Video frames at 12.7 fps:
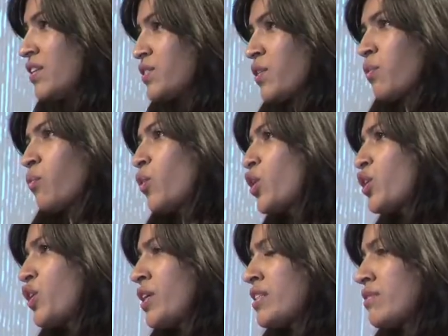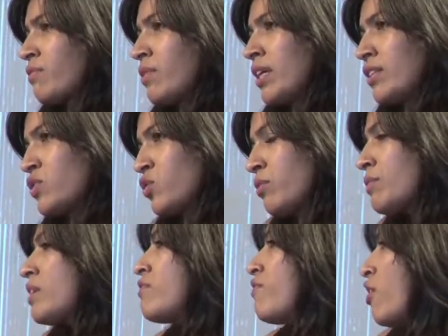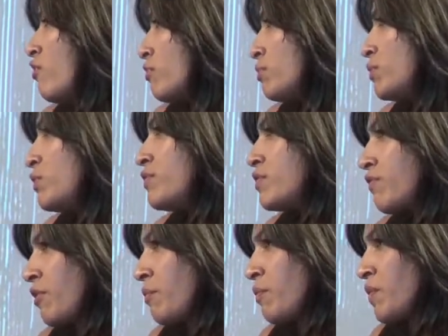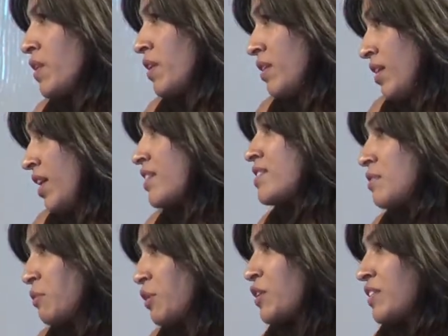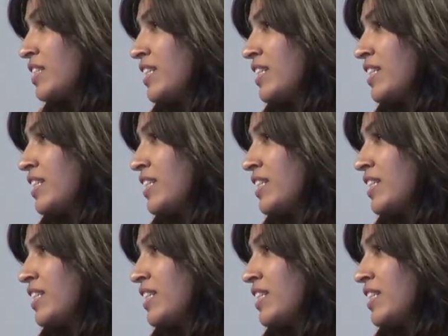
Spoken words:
So the worker is extremely far removed from the customer.